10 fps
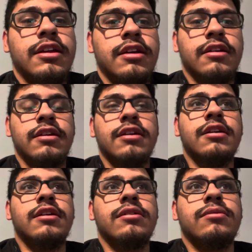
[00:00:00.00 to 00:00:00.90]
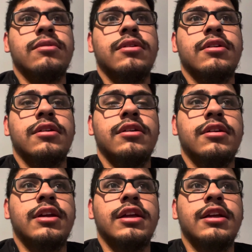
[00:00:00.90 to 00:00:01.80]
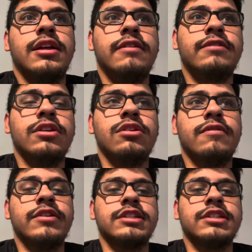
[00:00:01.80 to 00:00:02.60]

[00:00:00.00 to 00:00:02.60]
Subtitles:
if the universe